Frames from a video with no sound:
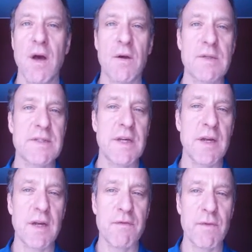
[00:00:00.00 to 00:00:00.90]
I would
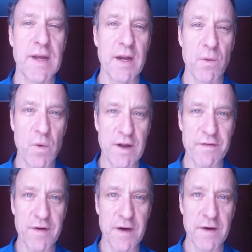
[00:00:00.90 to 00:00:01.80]
say if we get a
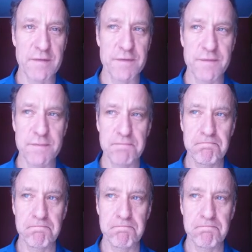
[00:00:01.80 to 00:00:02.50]
whiff of